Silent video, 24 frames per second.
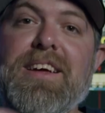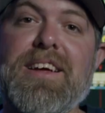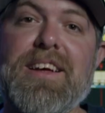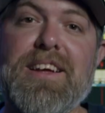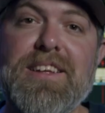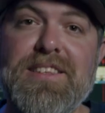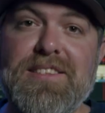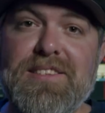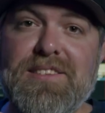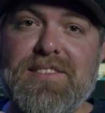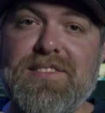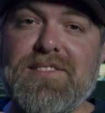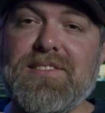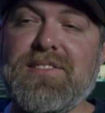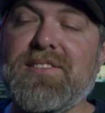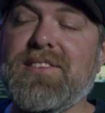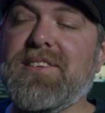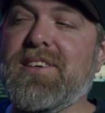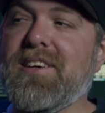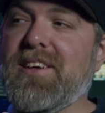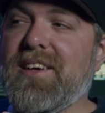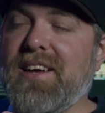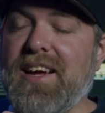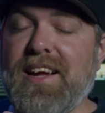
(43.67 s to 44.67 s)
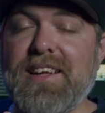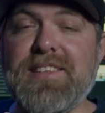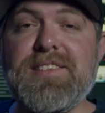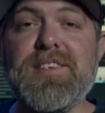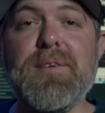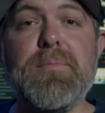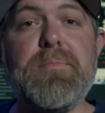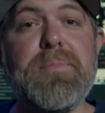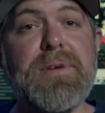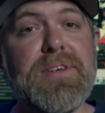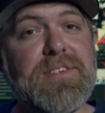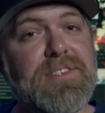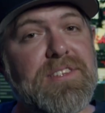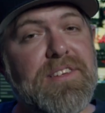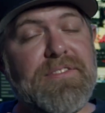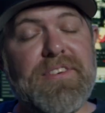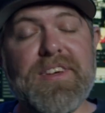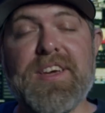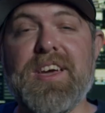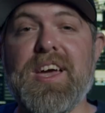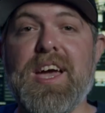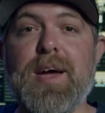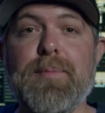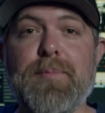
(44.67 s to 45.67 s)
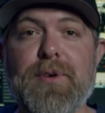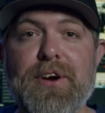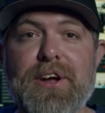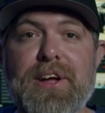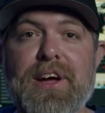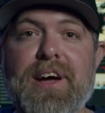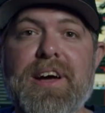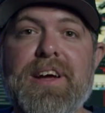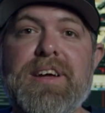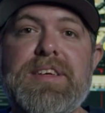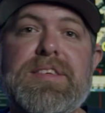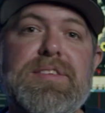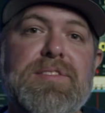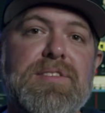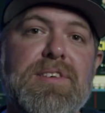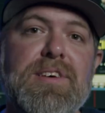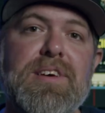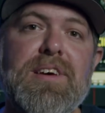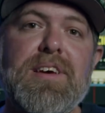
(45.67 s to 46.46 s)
It's a beast of a camera, guys.